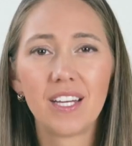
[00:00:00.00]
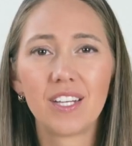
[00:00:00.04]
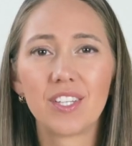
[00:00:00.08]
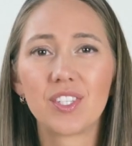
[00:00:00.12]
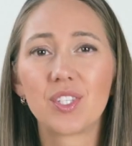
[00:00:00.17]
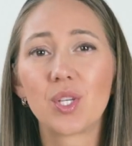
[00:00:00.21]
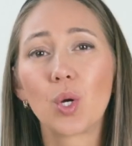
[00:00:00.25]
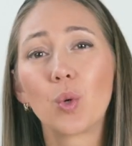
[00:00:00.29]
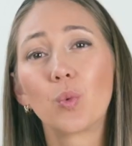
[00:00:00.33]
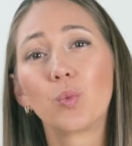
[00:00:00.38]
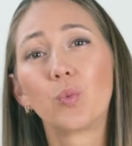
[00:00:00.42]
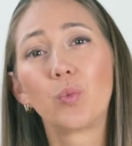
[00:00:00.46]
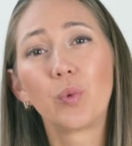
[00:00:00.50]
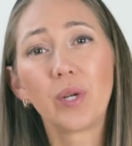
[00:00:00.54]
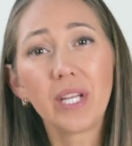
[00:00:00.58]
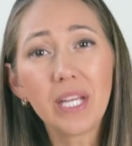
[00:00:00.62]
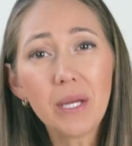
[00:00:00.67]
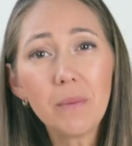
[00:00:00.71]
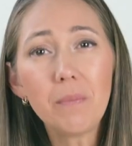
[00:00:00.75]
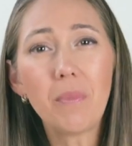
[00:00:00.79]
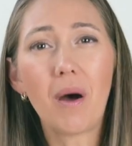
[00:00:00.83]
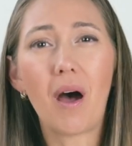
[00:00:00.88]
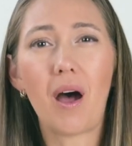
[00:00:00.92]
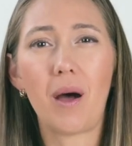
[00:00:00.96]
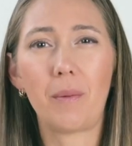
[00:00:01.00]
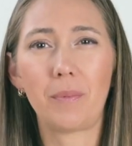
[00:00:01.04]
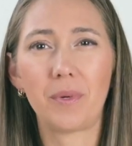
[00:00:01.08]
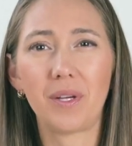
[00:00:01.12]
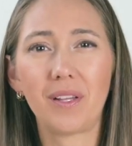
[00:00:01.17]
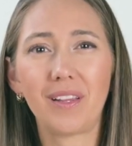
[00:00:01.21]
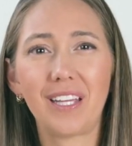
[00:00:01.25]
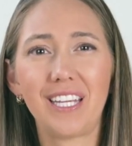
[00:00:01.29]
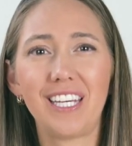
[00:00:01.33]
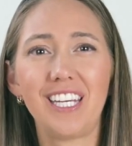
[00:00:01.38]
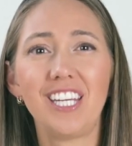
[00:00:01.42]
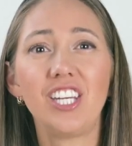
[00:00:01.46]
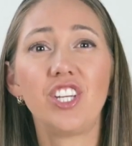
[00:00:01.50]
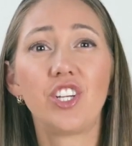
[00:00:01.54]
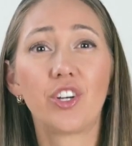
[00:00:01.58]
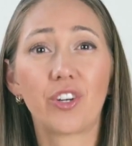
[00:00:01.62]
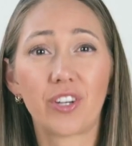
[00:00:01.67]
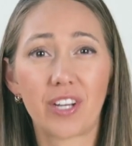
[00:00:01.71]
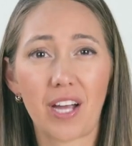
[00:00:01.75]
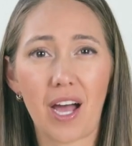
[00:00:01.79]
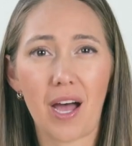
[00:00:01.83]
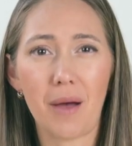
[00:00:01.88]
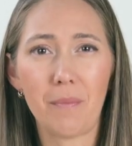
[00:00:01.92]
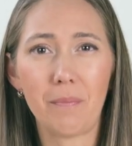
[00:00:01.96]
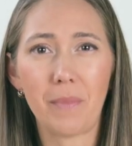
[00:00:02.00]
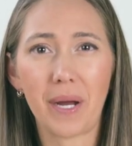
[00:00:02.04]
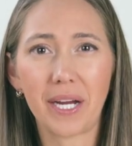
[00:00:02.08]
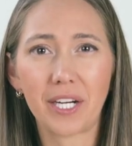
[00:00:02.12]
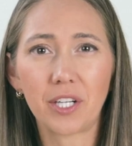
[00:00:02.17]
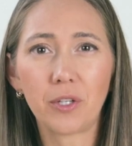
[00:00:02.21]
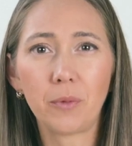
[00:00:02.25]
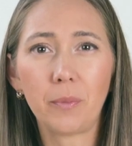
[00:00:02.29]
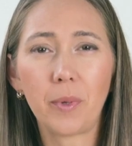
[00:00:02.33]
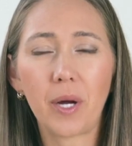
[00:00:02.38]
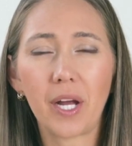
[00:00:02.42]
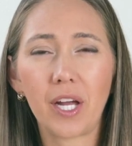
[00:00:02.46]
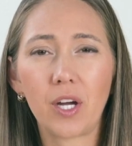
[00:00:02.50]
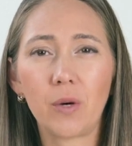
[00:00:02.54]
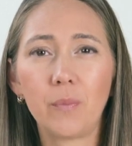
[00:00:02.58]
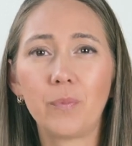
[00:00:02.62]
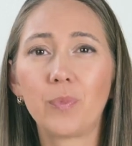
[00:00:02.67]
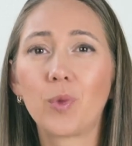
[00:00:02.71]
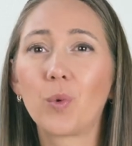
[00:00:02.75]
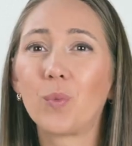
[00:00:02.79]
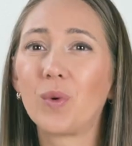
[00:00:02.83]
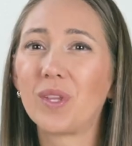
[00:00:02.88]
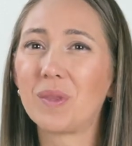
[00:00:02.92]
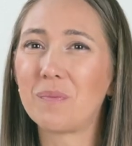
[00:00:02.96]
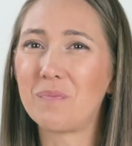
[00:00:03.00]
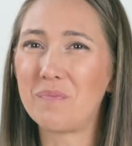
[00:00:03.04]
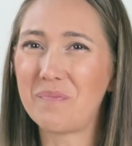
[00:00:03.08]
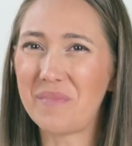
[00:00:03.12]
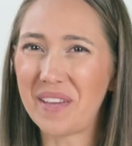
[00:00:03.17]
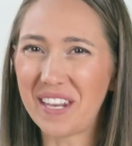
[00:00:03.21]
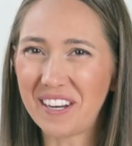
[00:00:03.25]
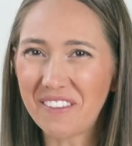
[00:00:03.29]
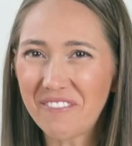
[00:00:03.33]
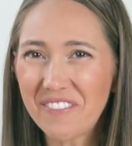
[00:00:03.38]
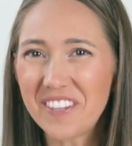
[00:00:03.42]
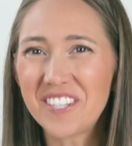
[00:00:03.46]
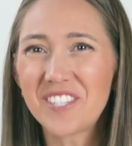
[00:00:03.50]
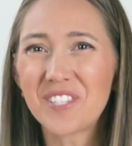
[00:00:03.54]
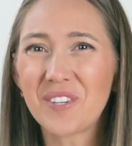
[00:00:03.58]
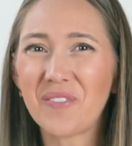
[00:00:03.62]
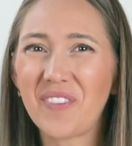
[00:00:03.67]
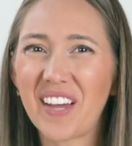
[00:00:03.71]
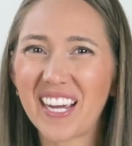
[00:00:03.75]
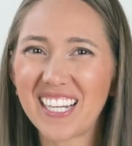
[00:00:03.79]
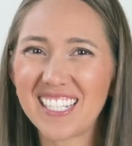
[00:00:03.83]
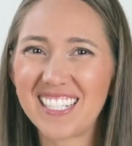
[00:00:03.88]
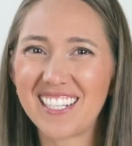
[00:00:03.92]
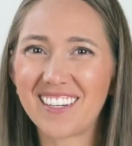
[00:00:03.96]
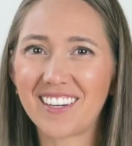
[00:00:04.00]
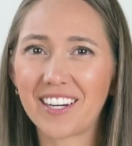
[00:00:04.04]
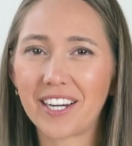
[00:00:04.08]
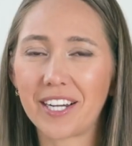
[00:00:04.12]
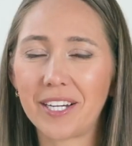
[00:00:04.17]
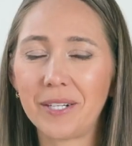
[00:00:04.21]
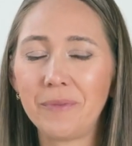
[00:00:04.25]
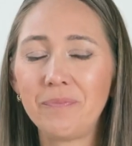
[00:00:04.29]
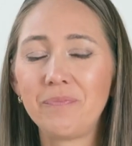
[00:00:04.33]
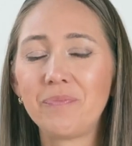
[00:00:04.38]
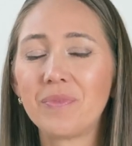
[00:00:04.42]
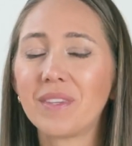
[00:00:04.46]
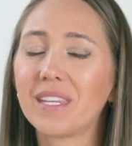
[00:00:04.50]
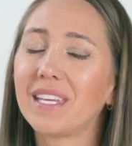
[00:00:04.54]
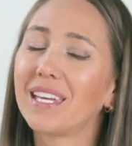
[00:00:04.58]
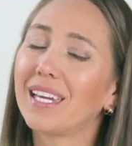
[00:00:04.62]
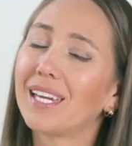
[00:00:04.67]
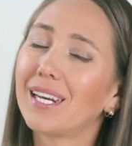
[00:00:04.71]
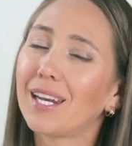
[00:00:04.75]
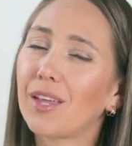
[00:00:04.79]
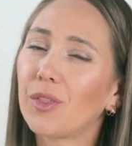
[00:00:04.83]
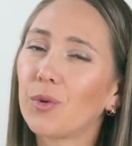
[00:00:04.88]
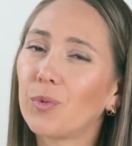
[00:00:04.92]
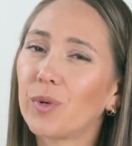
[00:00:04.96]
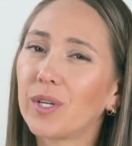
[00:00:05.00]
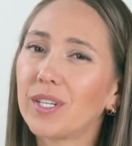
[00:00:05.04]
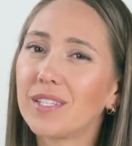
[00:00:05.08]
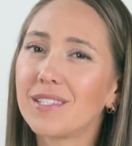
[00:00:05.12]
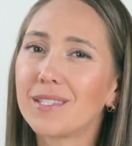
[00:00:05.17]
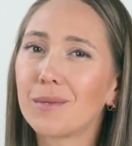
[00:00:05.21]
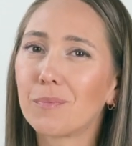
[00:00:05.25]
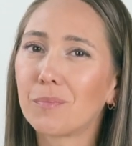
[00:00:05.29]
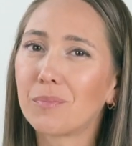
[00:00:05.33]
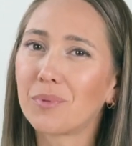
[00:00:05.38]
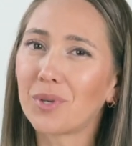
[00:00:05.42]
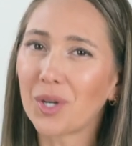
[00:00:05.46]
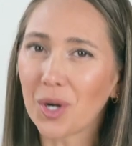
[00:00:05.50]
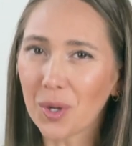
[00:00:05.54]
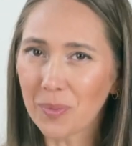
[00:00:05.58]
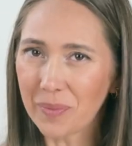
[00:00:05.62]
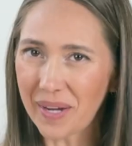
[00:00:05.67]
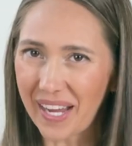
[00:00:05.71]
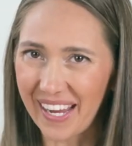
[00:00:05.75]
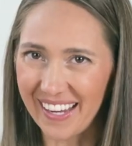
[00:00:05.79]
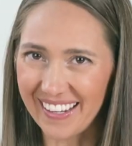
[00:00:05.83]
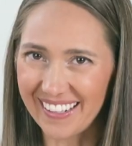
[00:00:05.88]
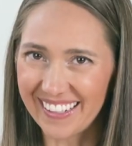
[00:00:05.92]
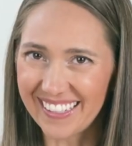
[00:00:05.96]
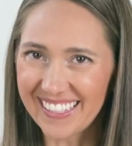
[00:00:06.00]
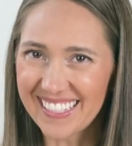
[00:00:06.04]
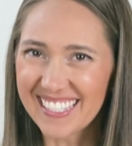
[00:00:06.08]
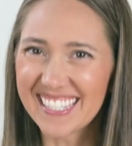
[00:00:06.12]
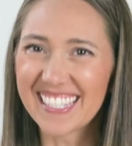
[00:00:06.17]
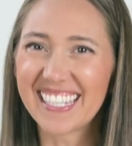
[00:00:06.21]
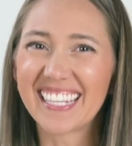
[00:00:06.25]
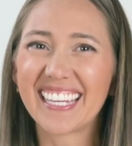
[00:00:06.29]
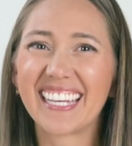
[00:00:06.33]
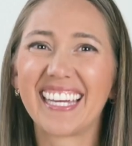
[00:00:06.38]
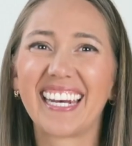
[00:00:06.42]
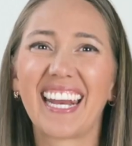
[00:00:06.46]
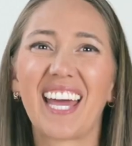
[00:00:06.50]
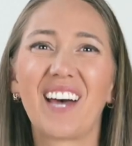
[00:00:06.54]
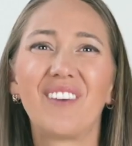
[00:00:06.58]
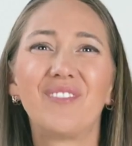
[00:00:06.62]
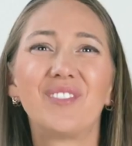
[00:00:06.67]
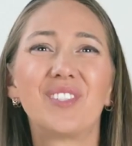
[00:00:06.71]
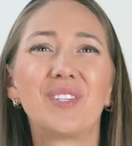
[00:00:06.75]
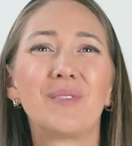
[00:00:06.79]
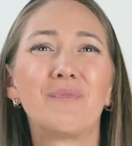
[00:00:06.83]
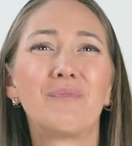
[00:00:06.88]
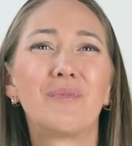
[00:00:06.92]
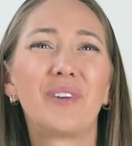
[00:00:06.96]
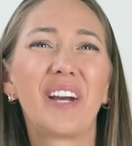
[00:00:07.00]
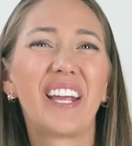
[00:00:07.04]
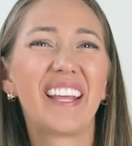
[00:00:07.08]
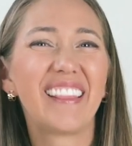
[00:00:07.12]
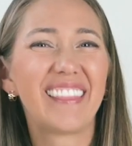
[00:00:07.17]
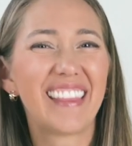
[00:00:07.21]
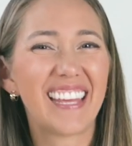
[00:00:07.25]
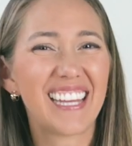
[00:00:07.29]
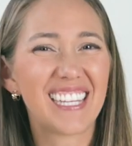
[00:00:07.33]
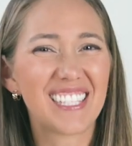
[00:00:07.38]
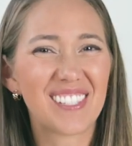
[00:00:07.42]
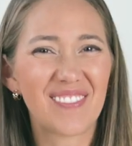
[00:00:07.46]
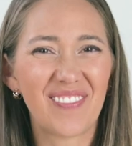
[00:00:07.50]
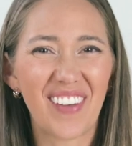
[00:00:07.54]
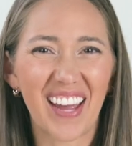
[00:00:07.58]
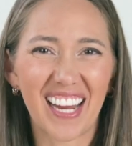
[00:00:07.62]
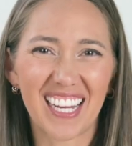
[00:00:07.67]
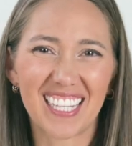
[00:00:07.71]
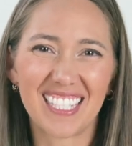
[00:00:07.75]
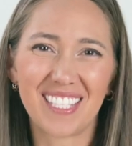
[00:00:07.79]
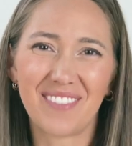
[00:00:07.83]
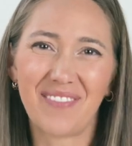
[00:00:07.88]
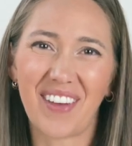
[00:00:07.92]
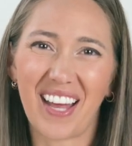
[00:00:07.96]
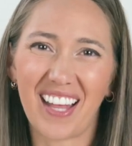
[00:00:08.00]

So repopulating your gut microbiome with beneficial bacteria in other words, probiotics can help to bring things back into